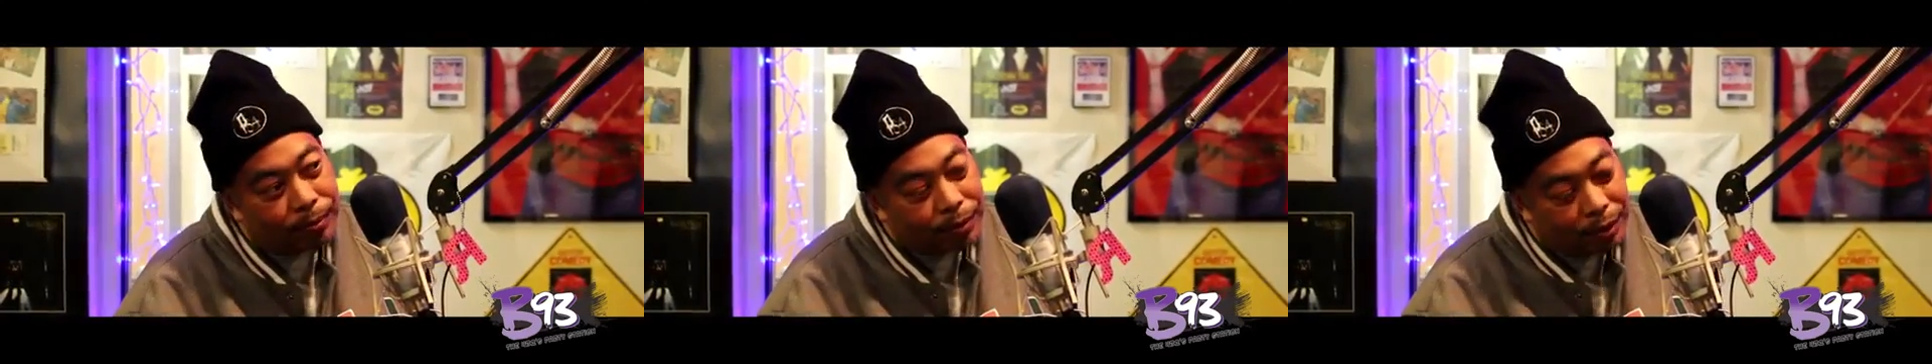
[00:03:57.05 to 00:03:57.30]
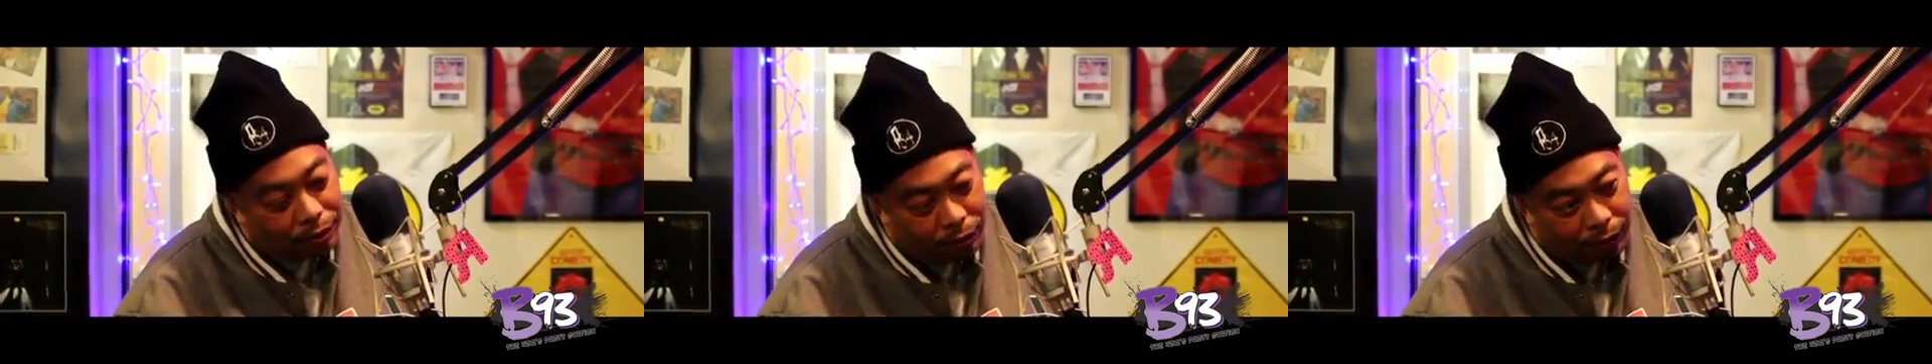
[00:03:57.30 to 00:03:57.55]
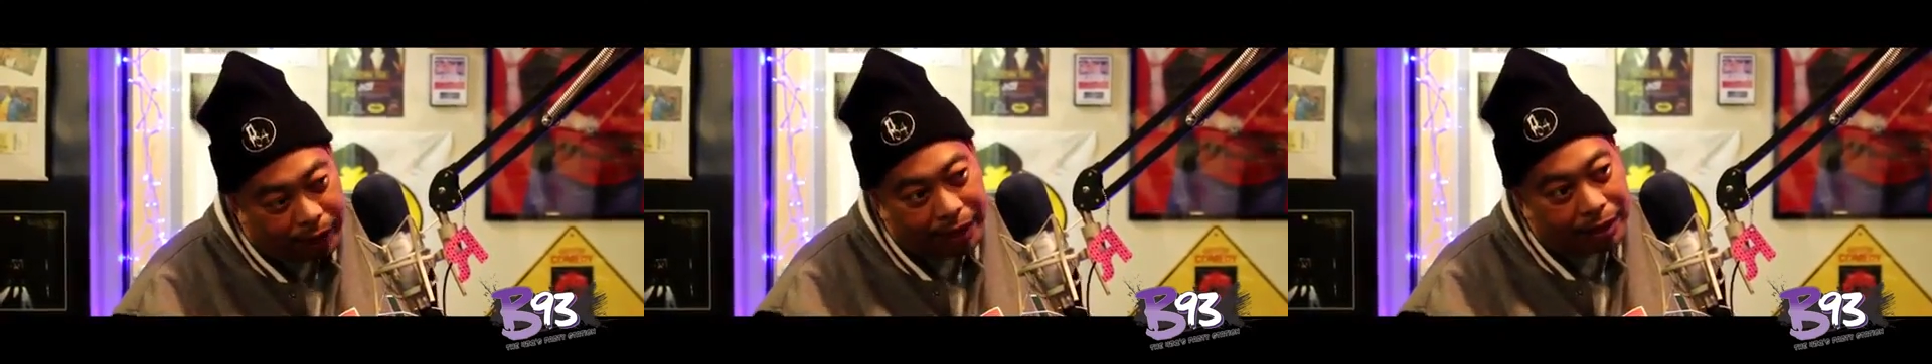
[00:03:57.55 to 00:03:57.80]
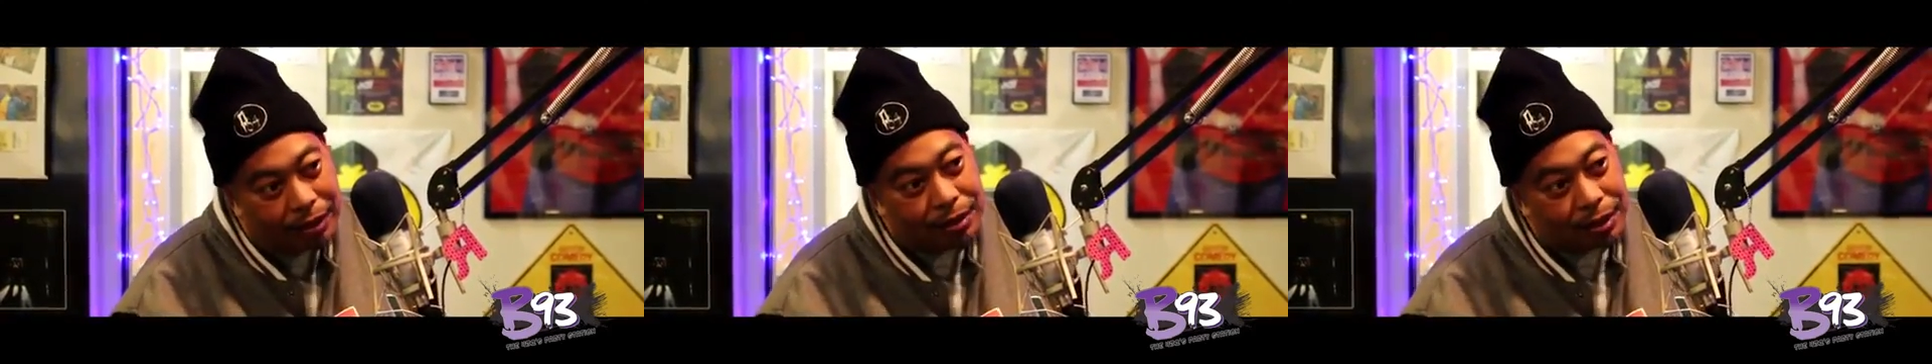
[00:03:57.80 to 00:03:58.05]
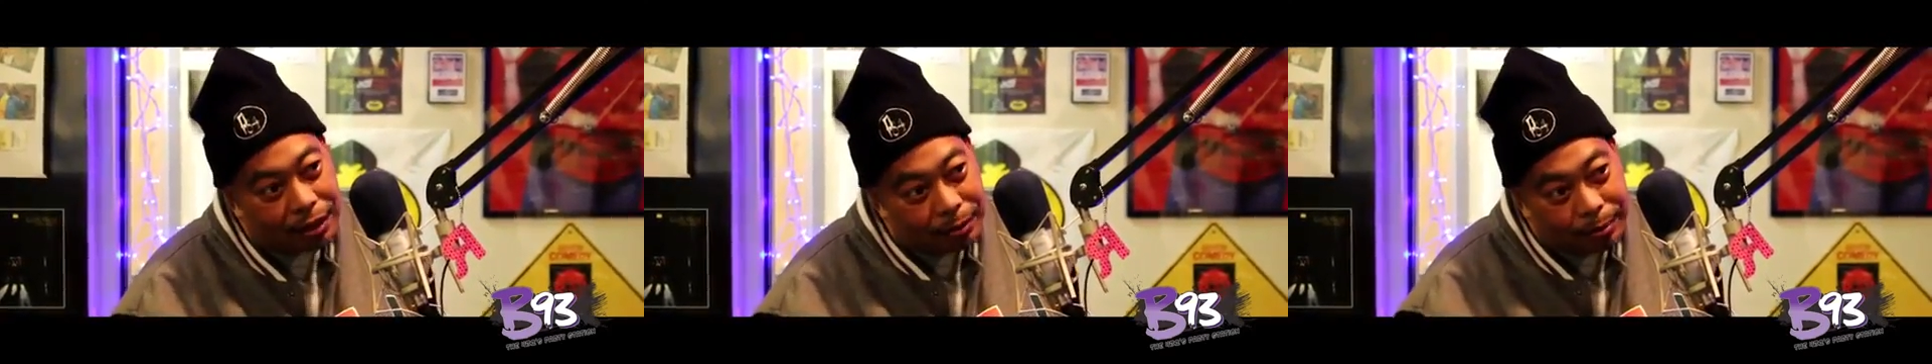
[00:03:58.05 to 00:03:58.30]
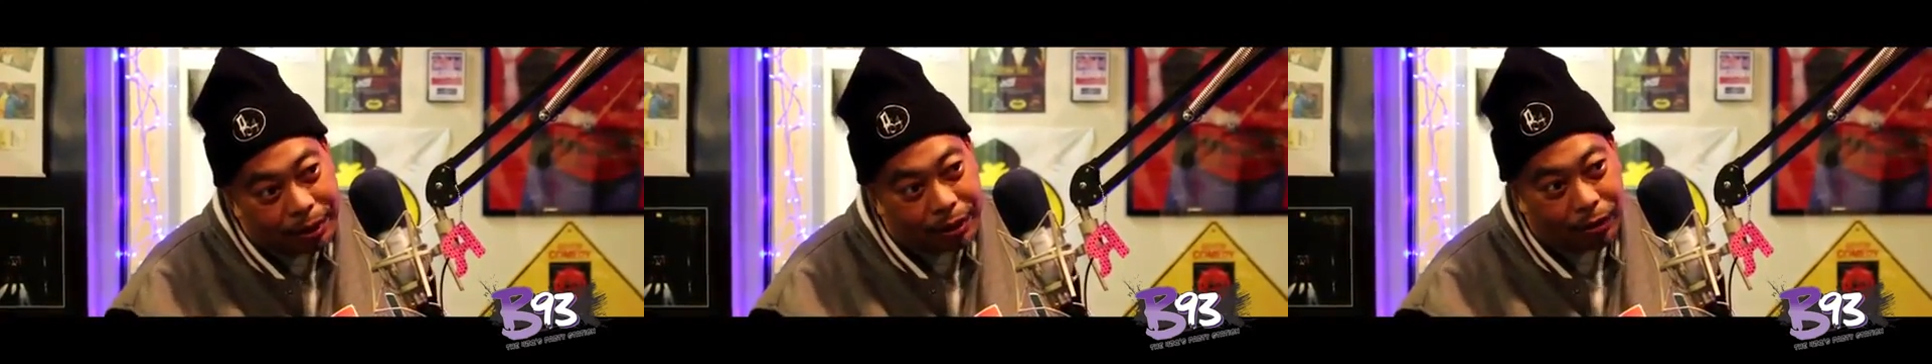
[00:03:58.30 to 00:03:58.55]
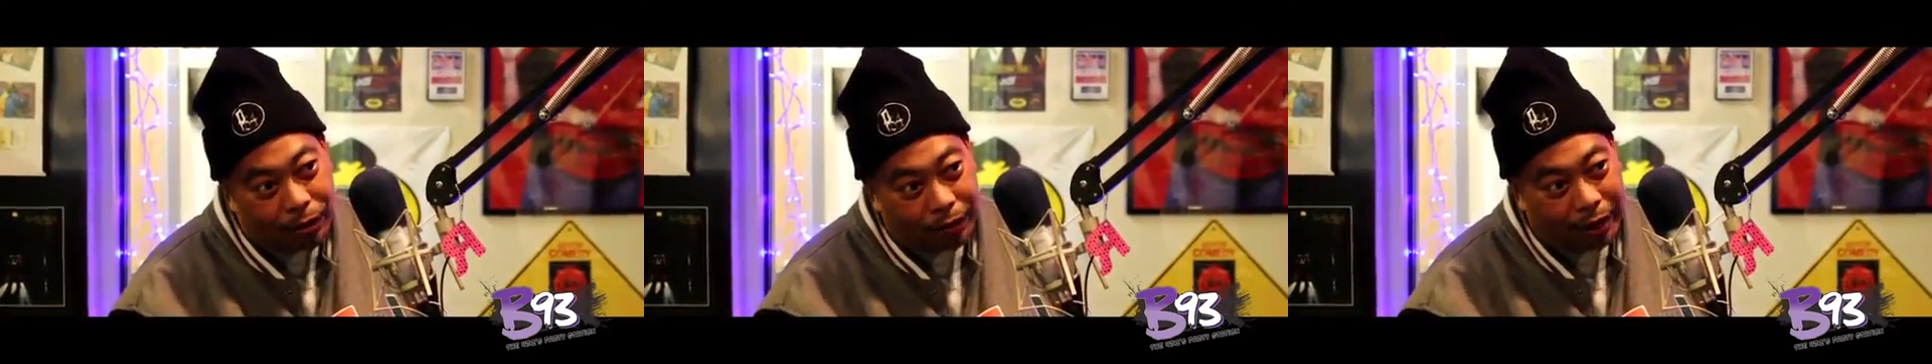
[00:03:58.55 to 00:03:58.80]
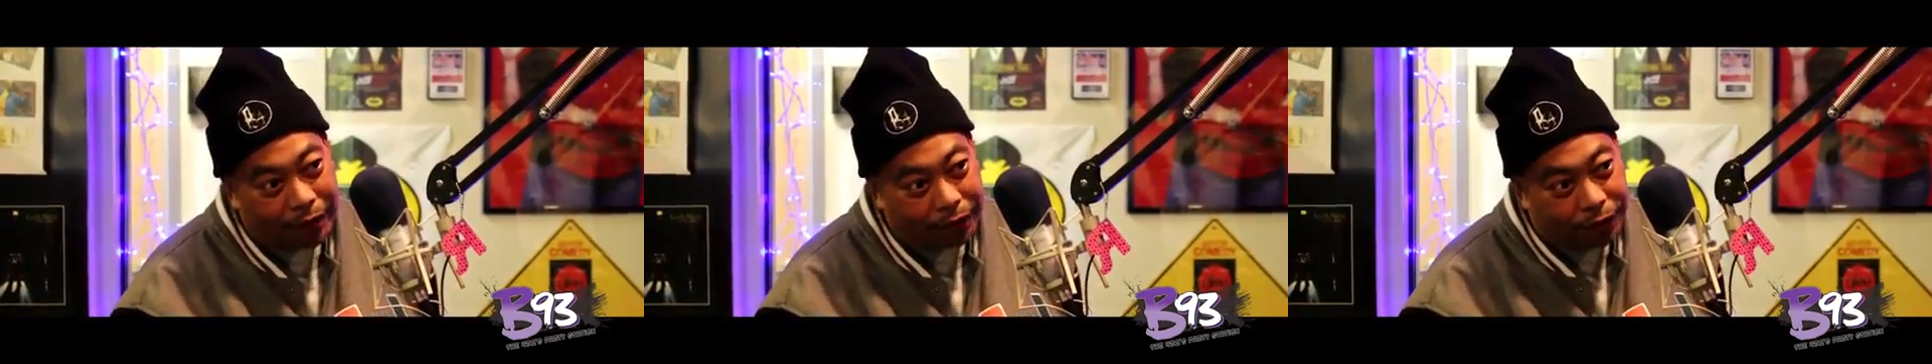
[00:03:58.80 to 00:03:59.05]
written to the book already
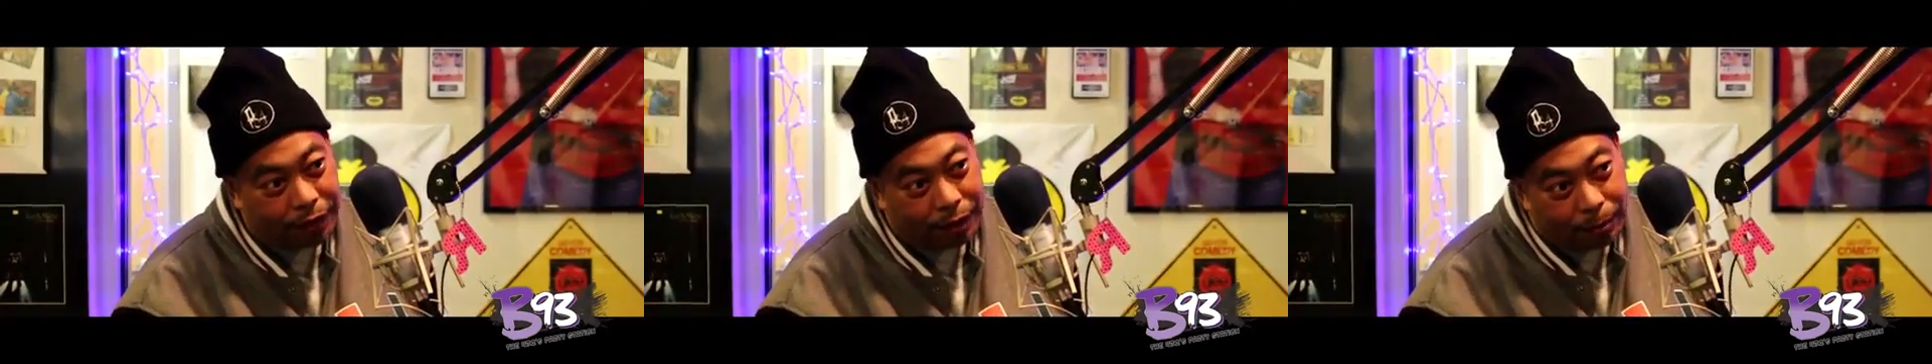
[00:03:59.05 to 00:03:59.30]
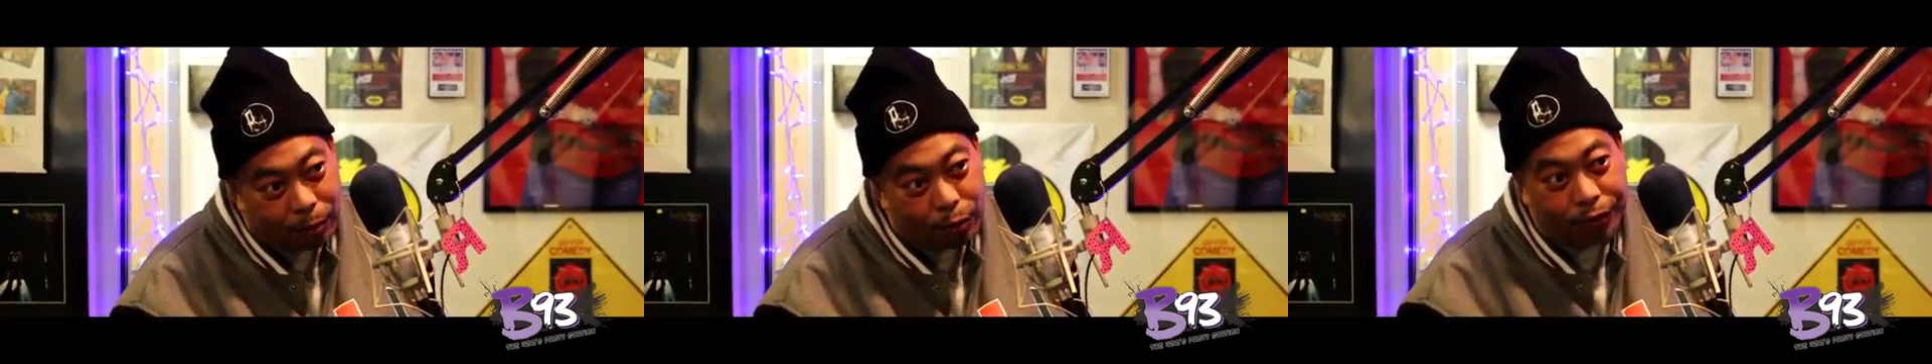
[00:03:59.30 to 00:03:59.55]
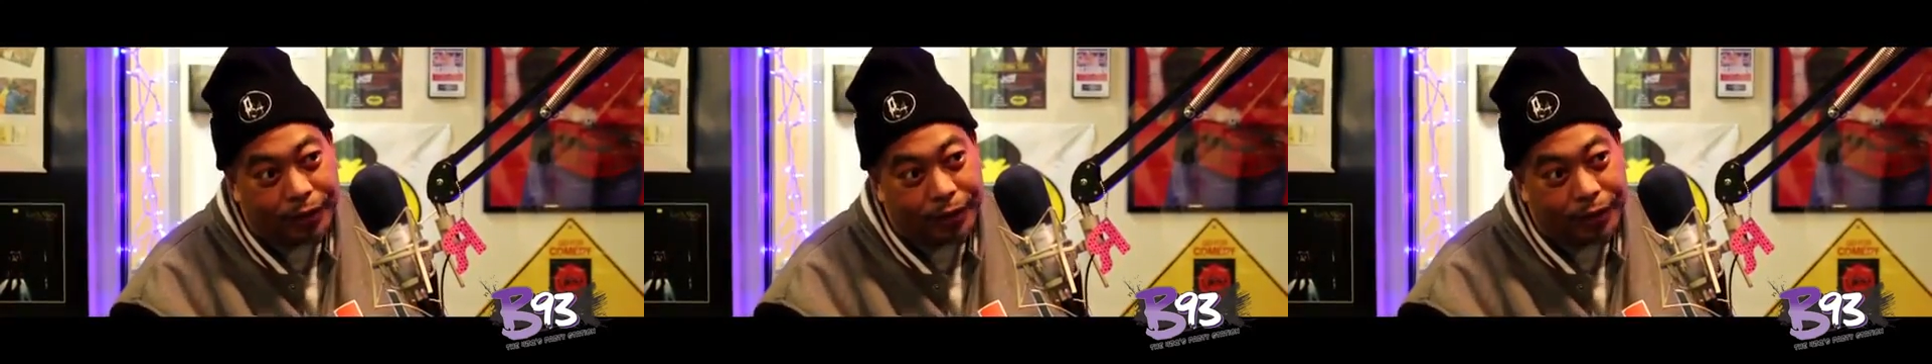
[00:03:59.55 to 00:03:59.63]
for a movie.